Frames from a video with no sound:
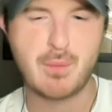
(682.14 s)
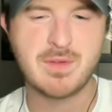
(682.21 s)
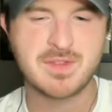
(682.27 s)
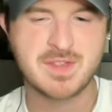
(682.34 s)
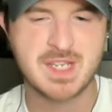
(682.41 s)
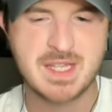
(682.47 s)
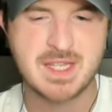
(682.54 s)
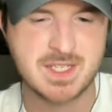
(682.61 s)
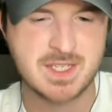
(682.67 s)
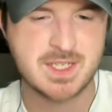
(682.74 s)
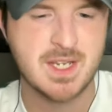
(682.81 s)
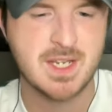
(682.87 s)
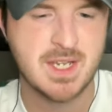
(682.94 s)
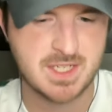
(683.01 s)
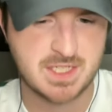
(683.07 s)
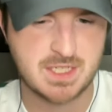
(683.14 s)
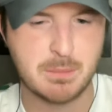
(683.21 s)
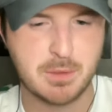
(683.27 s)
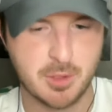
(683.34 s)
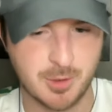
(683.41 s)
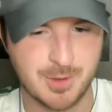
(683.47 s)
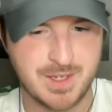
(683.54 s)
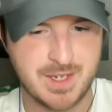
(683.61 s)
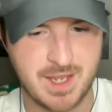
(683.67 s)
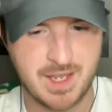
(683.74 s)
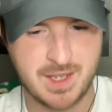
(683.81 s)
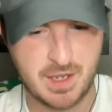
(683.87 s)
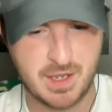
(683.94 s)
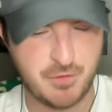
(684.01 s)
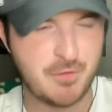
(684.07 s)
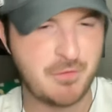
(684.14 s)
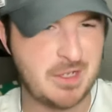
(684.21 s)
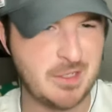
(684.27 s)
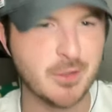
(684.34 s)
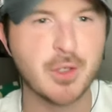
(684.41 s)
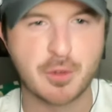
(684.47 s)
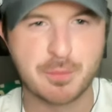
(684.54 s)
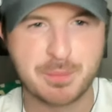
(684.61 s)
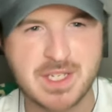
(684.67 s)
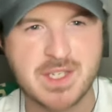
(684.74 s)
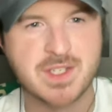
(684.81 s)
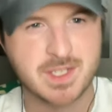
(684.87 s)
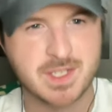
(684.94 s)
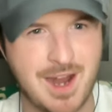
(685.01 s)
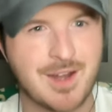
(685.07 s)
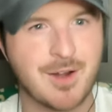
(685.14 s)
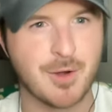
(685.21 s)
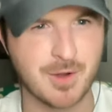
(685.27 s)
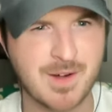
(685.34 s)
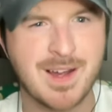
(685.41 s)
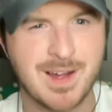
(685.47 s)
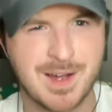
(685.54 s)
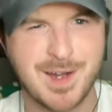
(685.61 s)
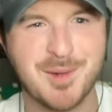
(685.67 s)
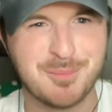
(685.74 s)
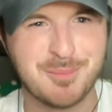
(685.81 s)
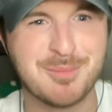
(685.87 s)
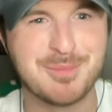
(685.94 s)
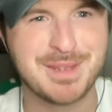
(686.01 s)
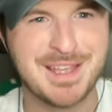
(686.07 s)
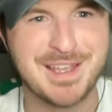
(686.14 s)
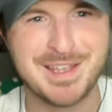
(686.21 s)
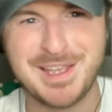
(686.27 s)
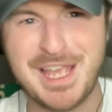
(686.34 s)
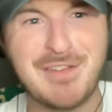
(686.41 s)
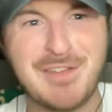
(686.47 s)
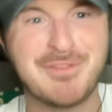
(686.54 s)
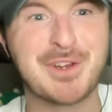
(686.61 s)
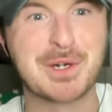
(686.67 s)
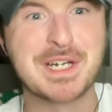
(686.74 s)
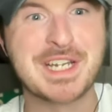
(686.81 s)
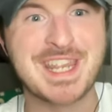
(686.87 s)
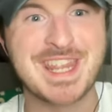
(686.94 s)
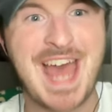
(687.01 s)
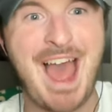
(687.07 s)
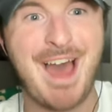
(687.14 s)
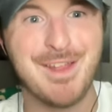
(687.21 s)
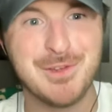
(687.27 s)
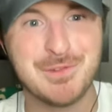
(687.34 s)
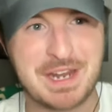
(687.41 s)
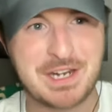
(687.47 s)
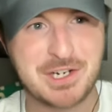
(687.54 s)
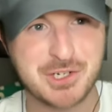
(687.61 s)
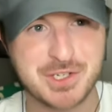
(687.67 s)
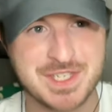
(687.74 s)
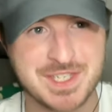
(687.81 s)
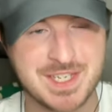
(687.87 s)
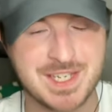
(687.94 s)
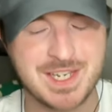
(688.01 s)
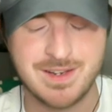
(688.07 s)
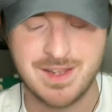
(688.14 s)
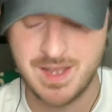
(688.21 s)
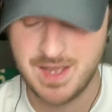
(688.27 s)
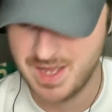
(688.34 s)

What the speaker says: We've seen this similarly if you follow European soccer. If you're into that, you've actually seen